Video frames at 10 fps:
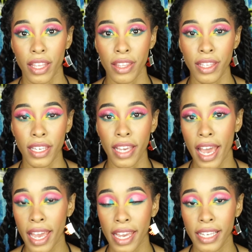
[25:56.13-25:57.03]
the
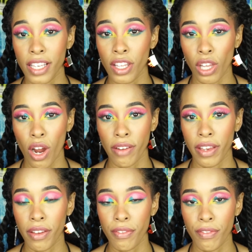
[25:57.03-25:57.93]
eggs and
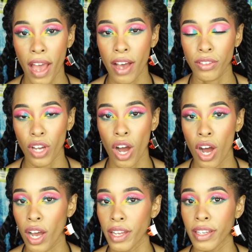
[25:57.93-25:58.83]
larvae found
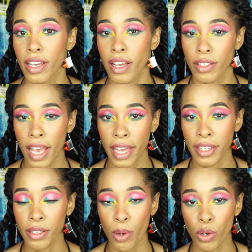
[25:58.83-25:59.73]
on
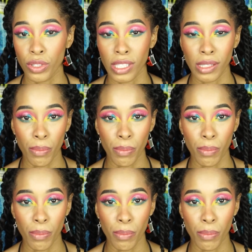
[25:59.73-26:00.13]
Edna Posey's